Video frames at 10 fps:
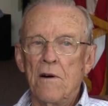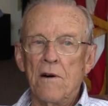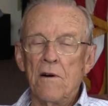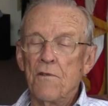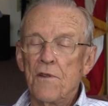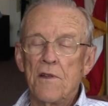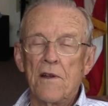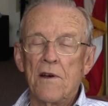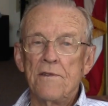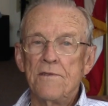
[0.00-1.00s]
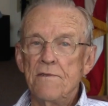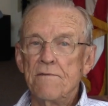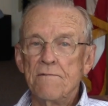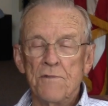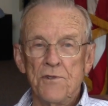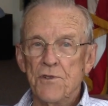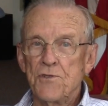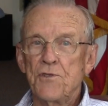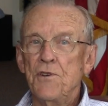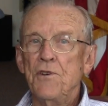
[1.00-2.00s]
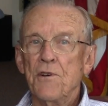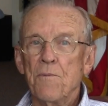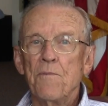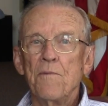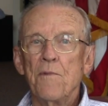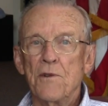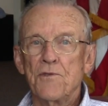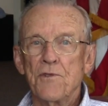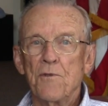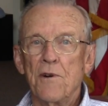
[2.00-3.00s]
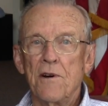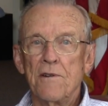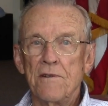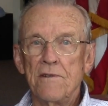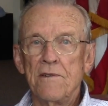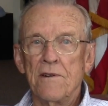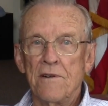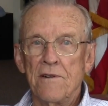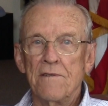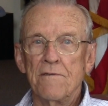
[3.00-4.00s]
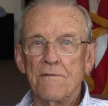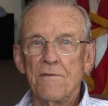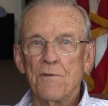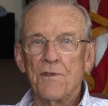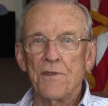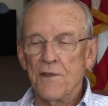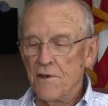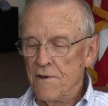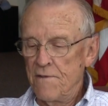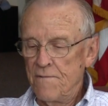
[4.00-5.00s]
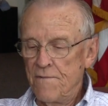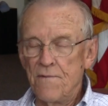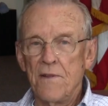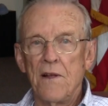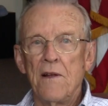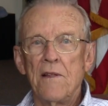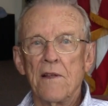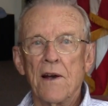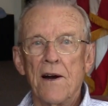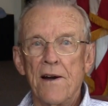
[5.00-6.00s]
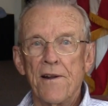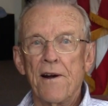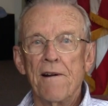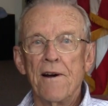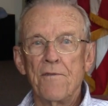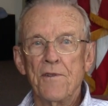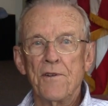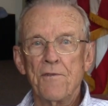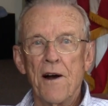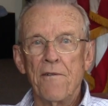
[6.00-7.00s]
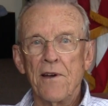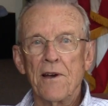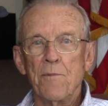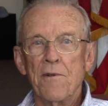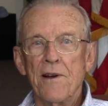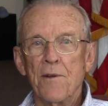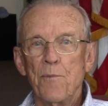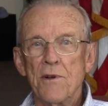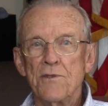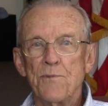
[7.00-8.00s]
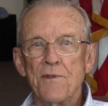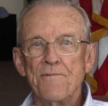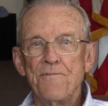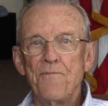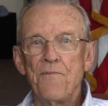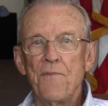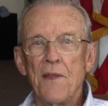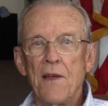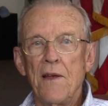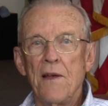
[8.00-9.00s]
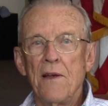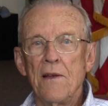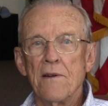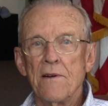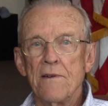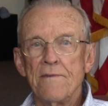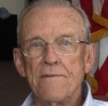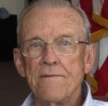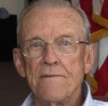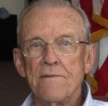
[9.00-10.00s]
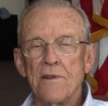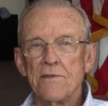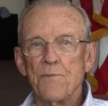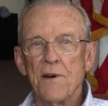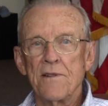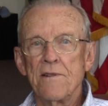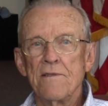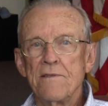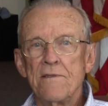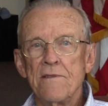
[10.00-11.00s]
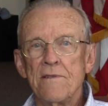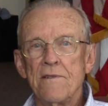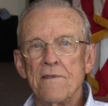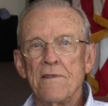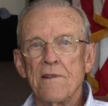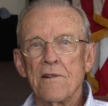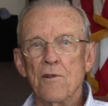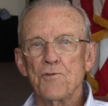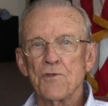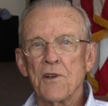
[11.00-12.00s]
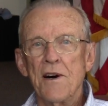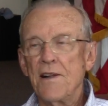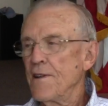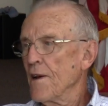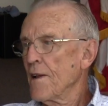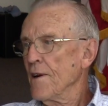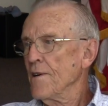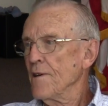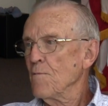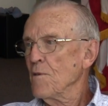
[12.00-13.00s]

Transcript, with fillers: Yeah, only that I would just see him once in a while uh, with uh, the guy in our outfit driving him around Brisbane. Uh, that's about closest contact I had.